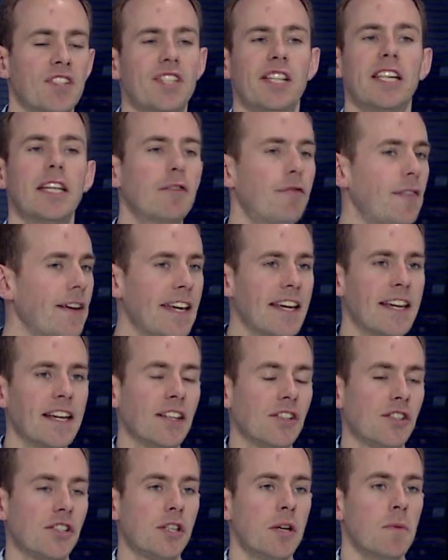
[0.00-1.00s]

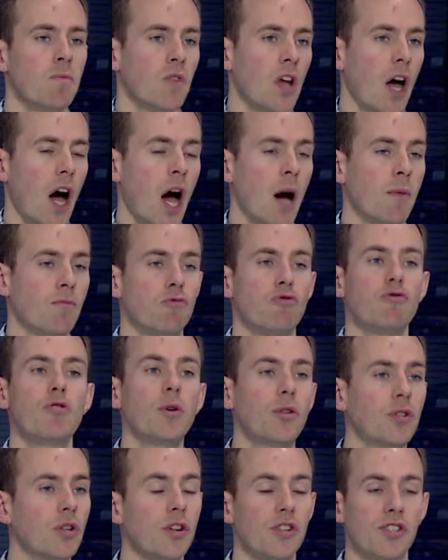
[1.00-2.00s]
TVs,
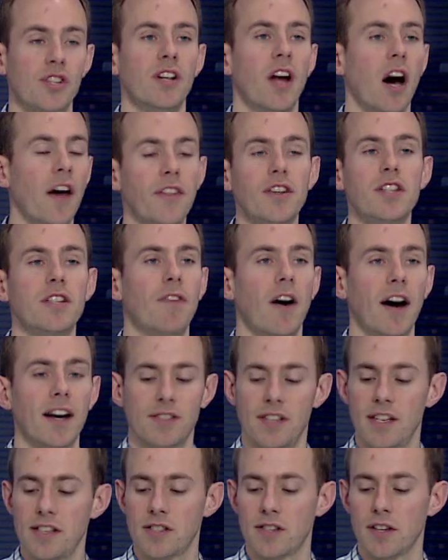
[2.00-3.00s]
routers and other
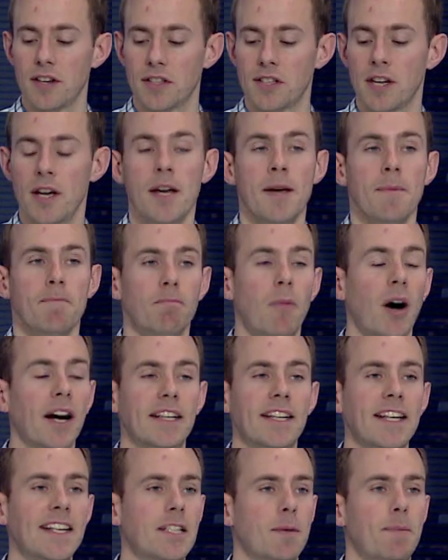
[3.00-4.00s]
devices that
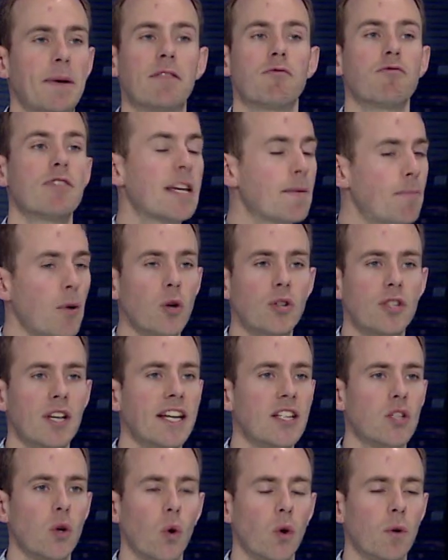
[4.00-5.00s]
might need to be
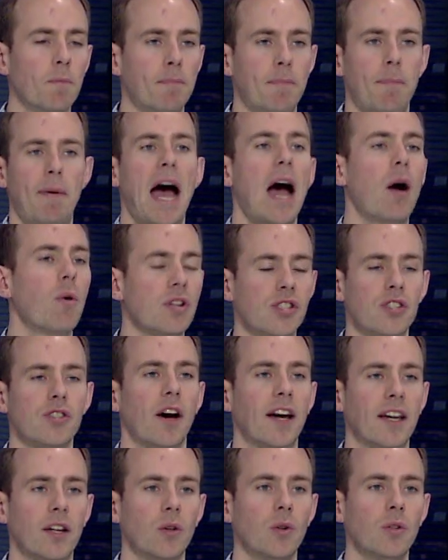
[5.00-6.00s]
rebooted or power
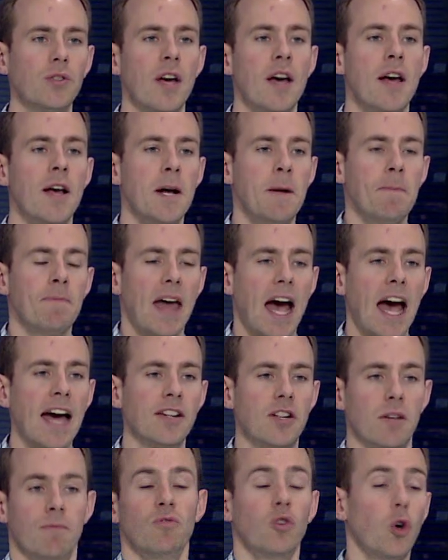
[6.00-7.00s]
cycled.
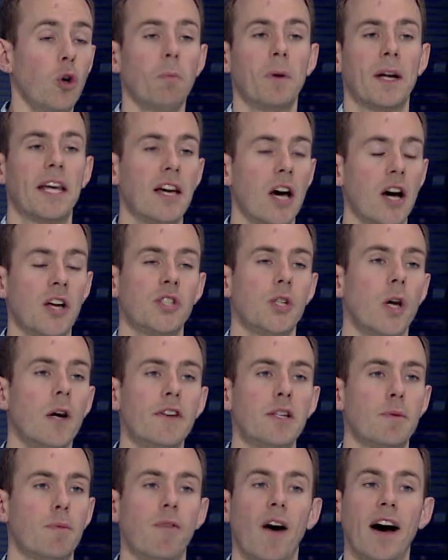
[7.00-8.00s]
And normally a
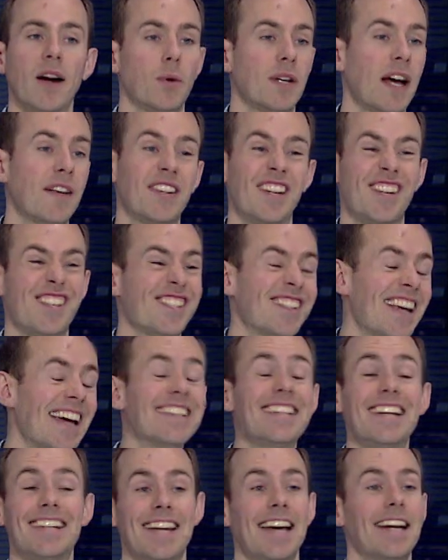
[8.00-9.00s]
service provider would have to
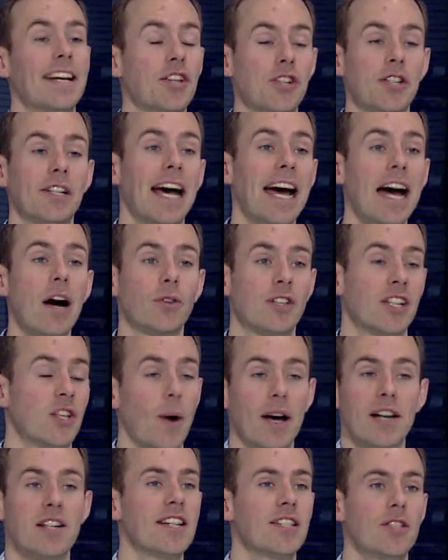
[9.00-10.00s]
send a technician out
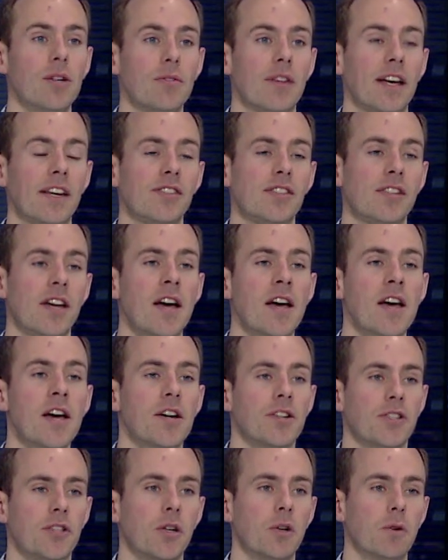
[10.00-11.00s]
to actually do this,
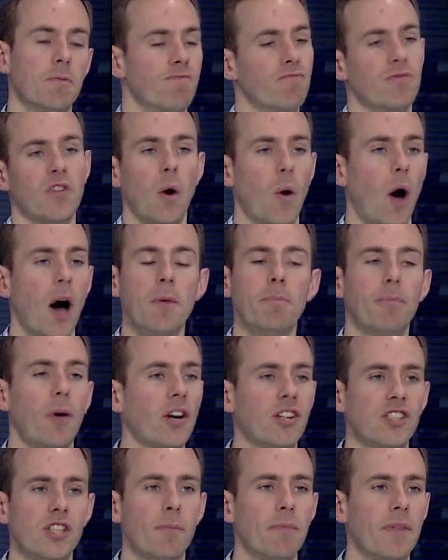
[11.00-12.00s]
to
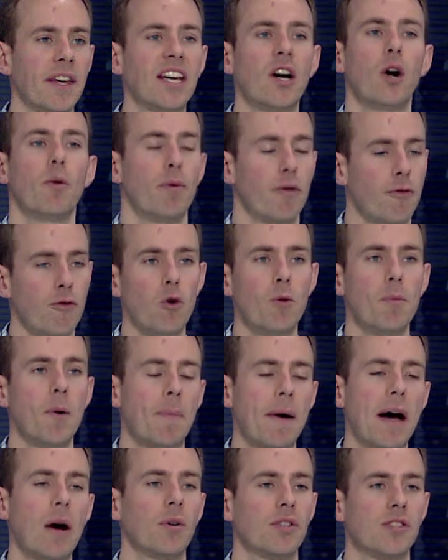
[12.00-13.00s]
unplug something or
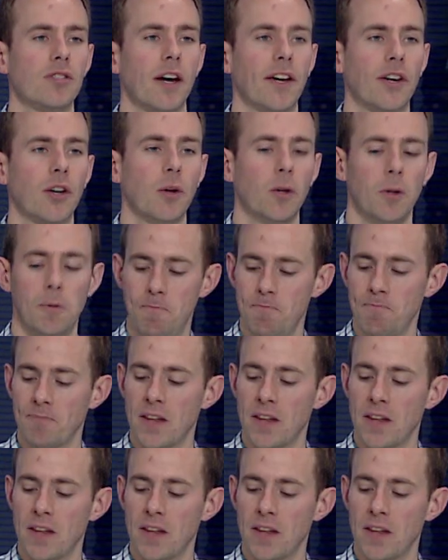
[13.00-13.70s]
perform a power cycle.